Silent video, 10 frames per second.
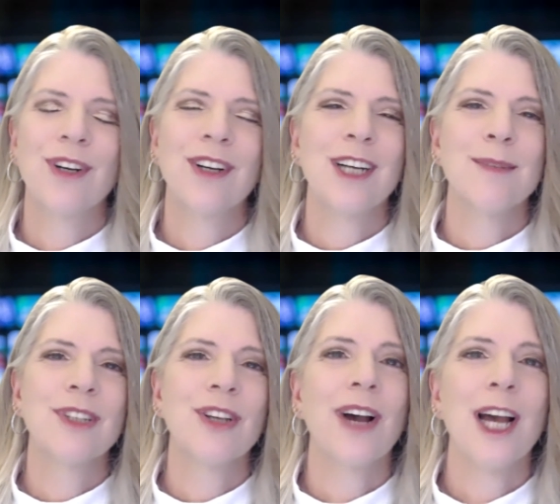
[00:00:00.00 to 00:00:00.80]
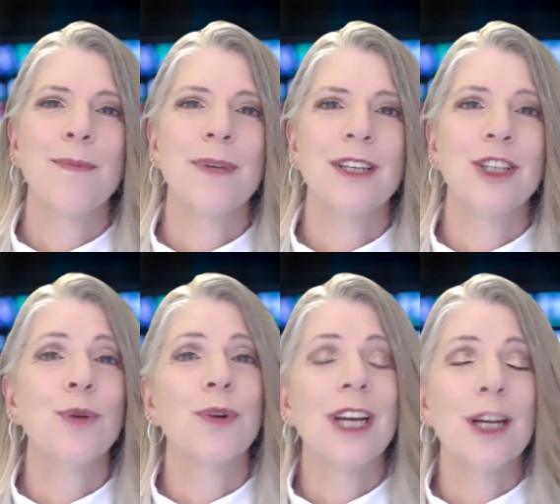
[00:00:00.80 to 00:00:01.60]
I'm so happy that
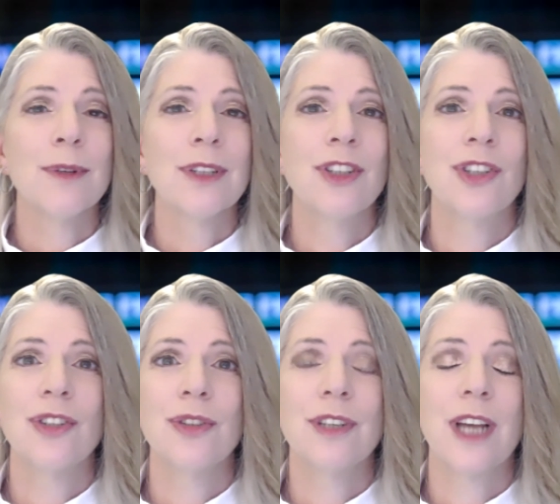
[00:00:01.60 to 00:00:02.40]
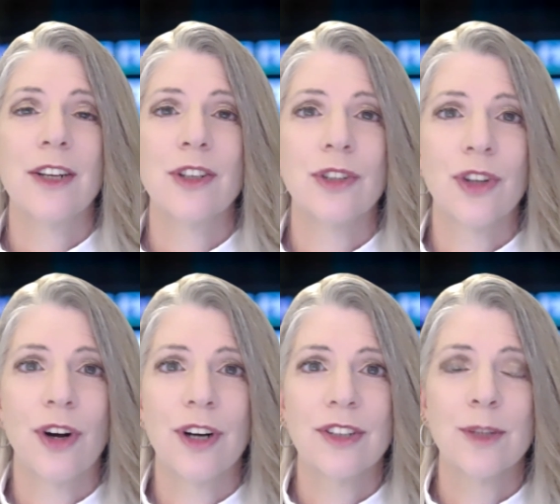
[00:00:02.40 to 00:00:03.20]
you were able to get your
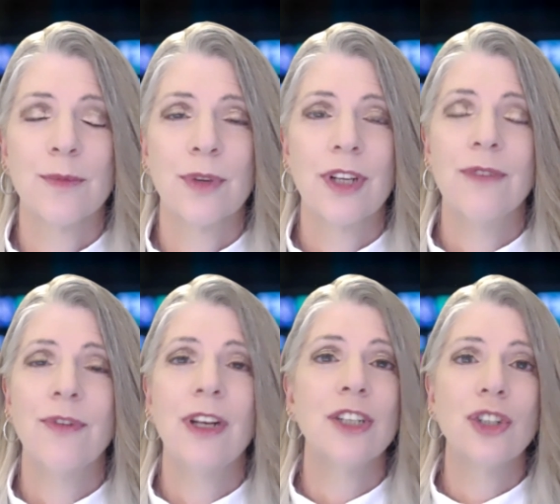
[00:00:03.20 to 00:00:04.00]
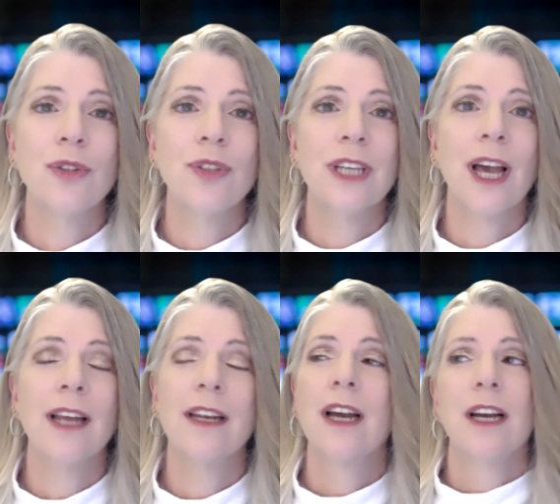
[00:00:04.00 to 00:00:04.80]
daughter some relief. And as you
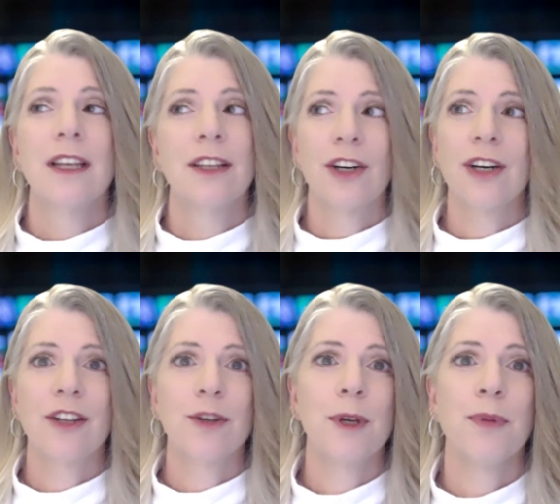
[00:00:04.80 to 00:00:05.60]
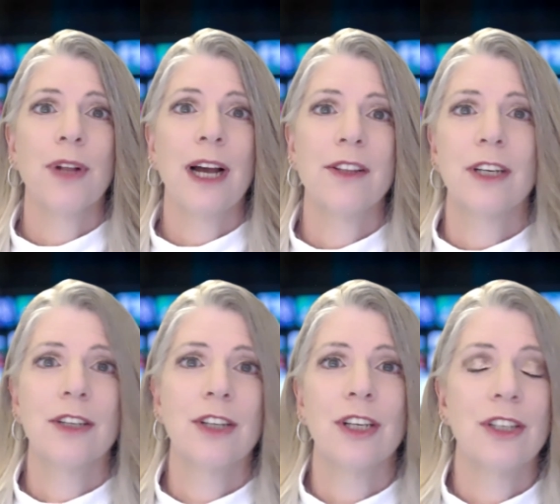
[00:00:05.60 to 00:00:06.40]
said, there are other people out there
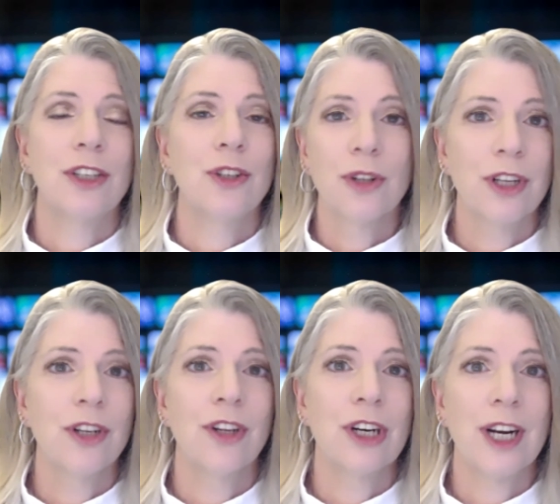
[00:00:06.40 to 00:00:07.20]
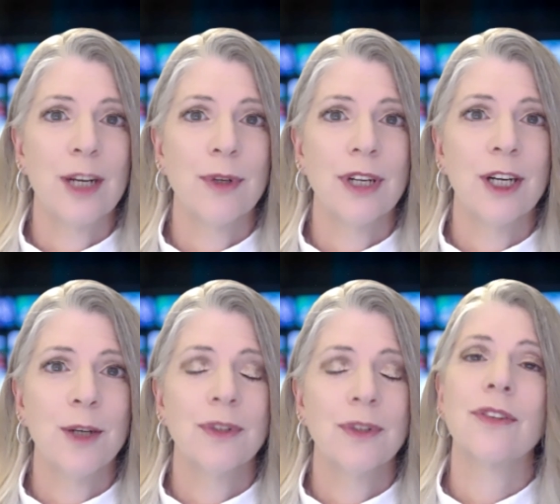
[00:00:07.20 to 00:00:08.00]
that you clearly are able to
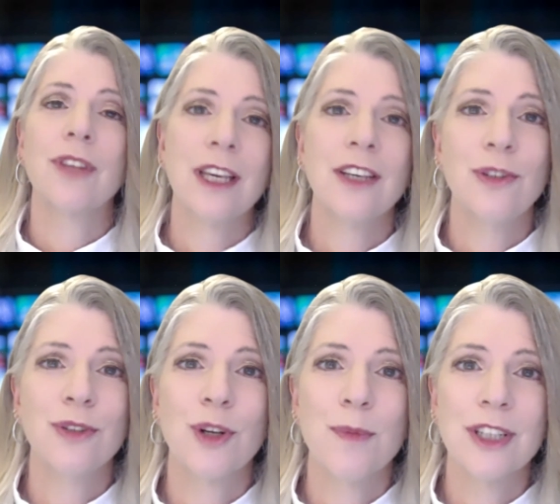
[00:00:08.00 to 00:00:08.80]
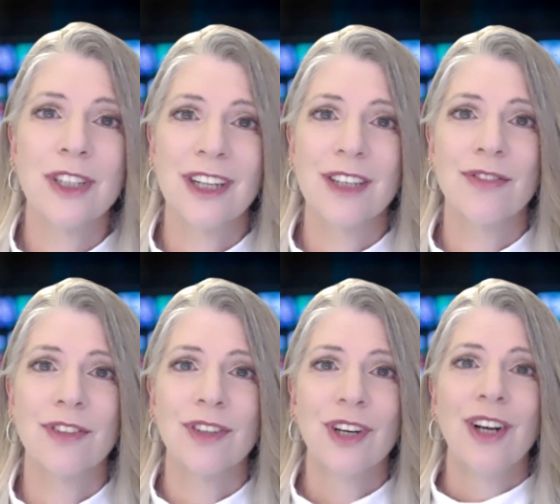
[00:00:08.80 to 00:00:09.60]
help. So thank you so much, Sully,
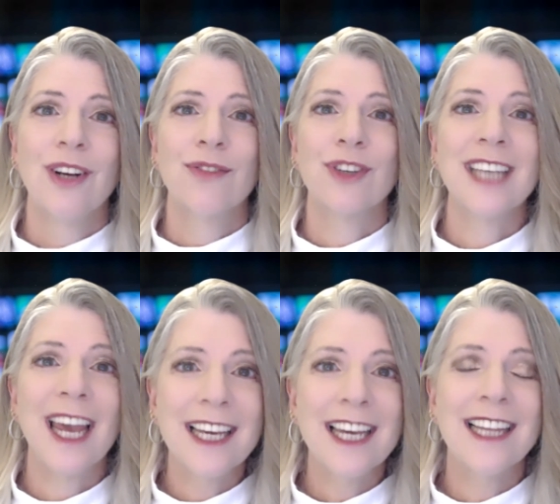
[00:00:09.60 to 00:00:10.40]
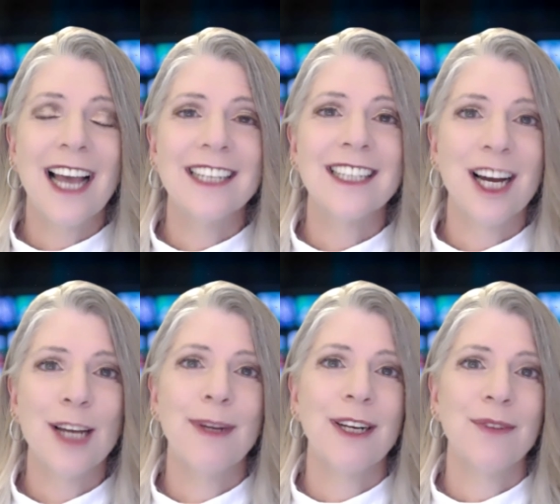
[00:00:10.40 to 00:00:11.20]
for taking that
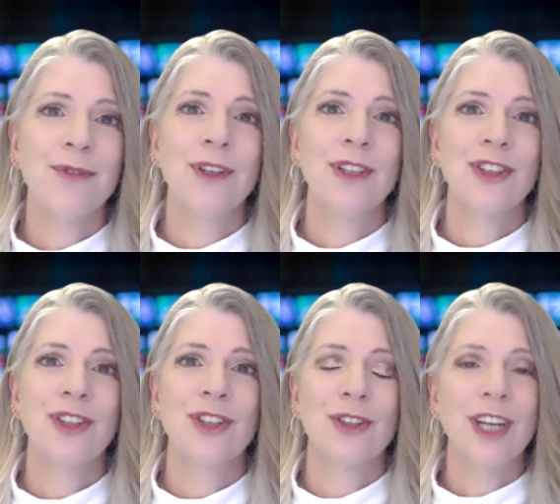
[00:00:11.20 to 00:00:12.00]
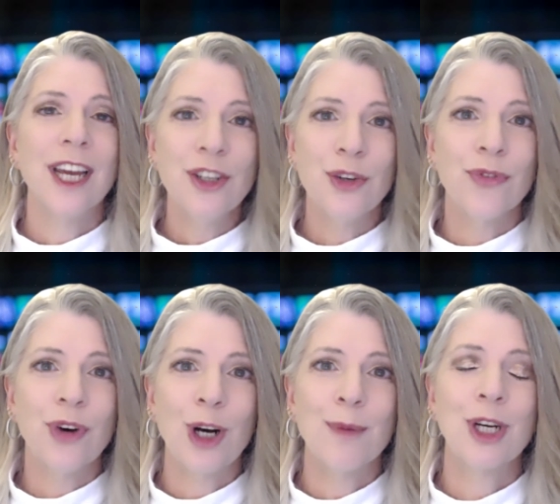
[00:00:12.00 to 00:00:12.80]
time and effort to create your
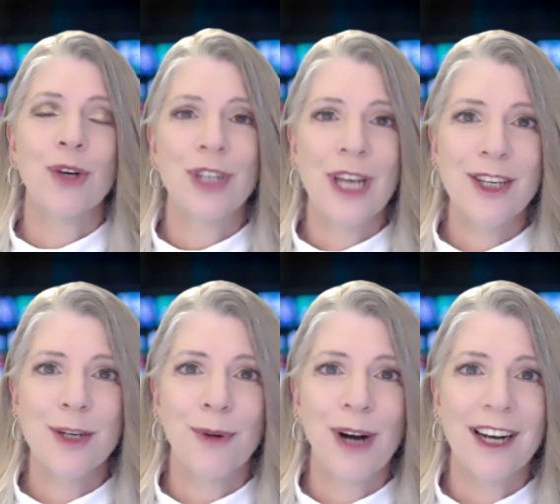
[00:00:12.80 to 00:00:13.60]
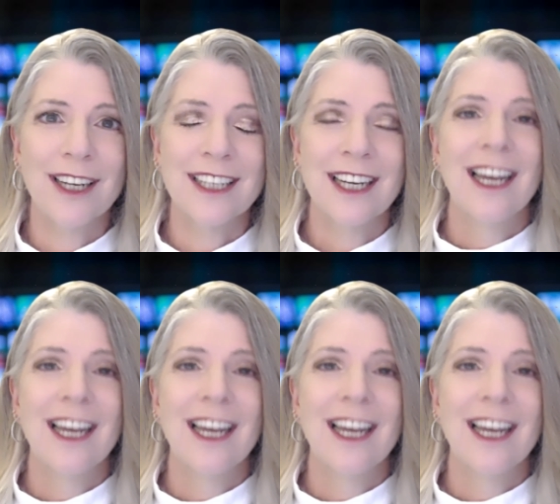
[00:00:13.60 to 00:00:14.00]
farm and create your product.